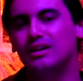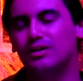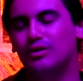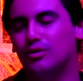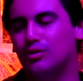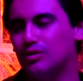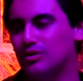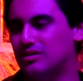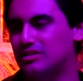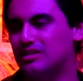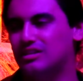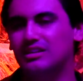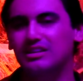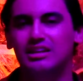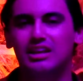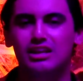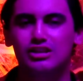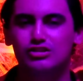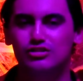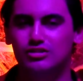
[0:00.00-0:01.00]
or
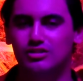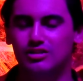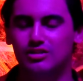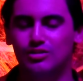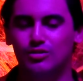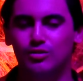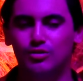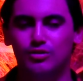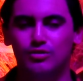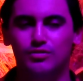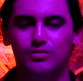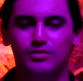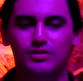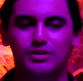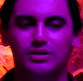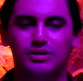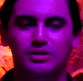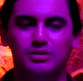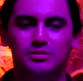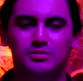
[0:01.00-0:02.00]
teenagers in horror
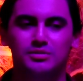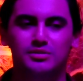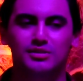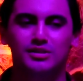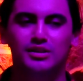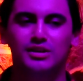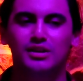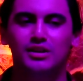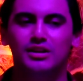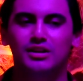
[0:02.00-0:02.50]
films.